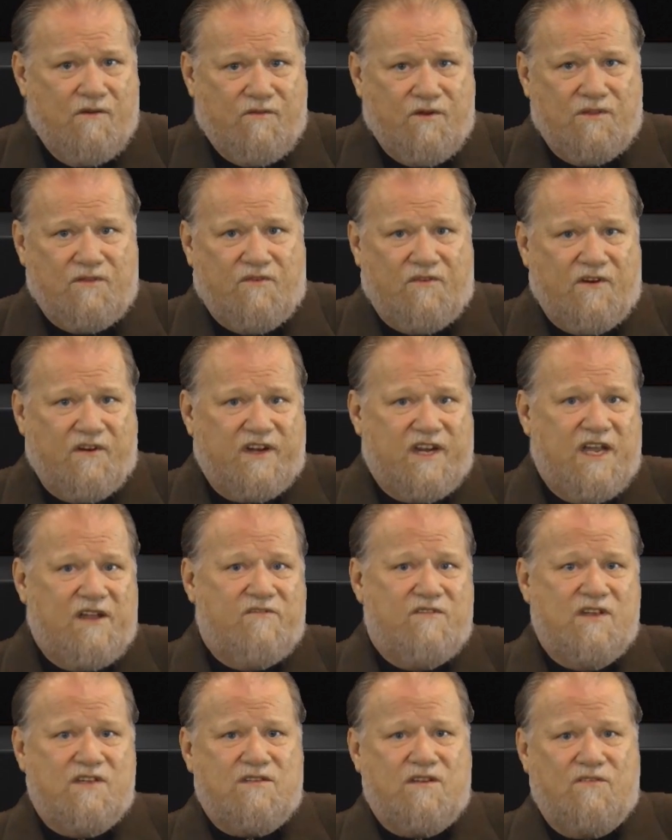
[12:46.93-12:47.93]
for the
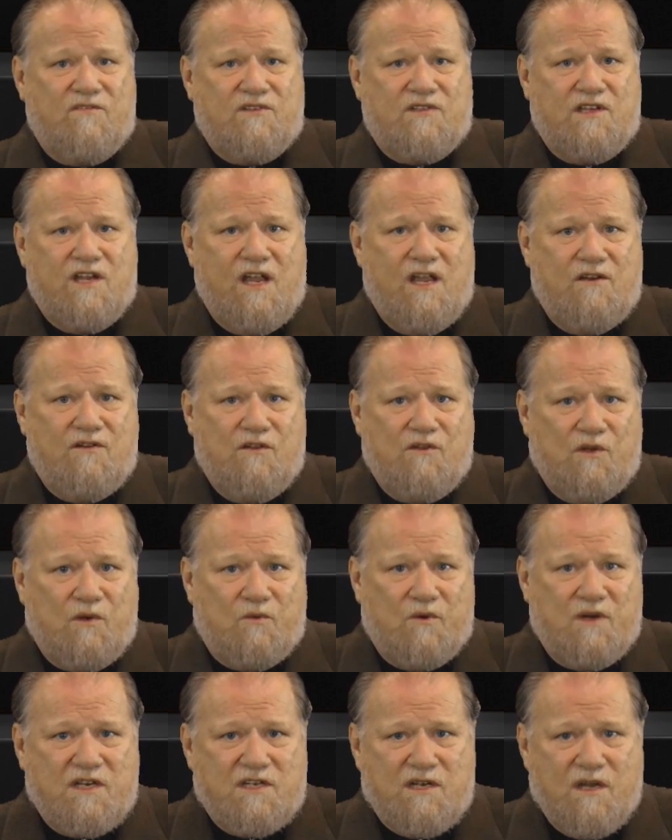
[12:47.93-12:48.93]
forgiveness of sin and the
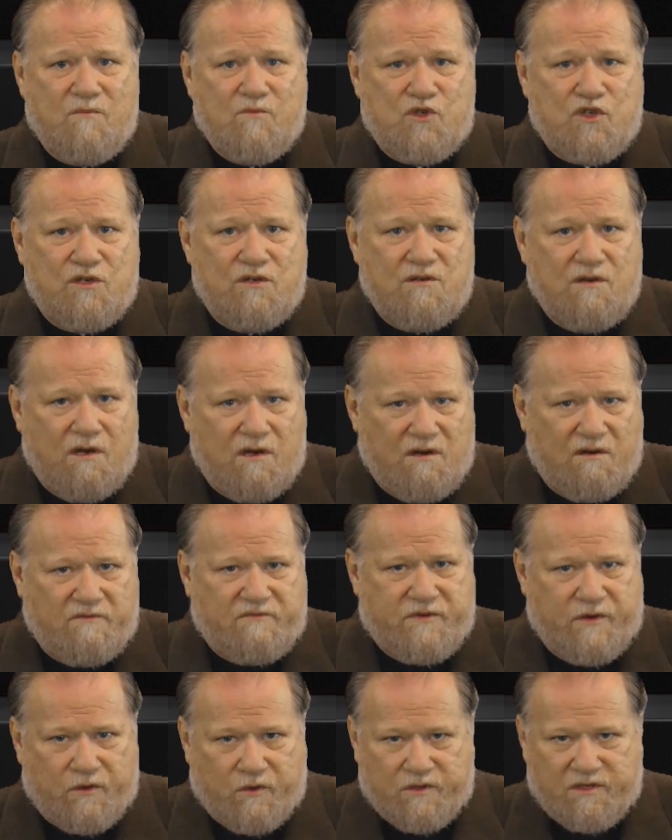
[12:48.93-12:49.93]
redemption
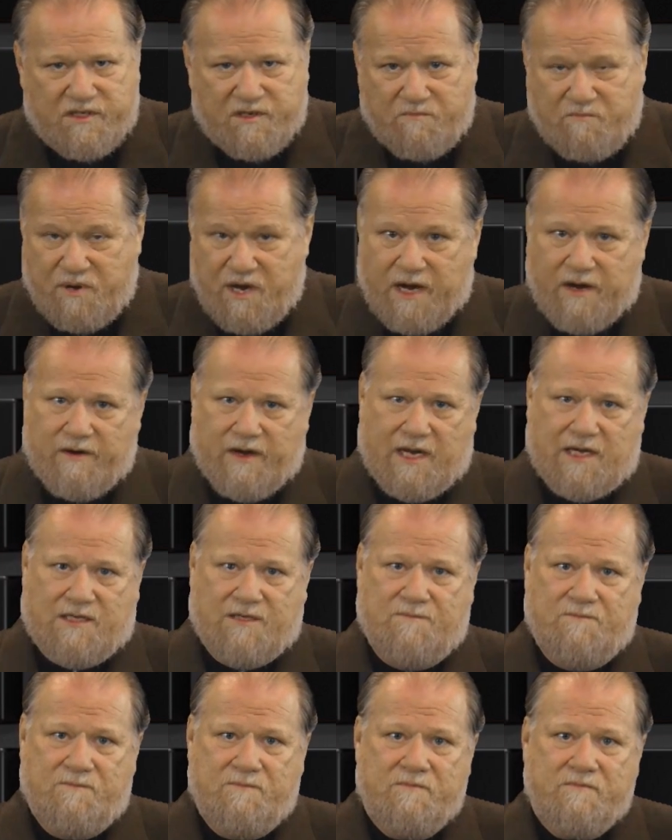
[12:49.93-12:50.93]
of your spirit.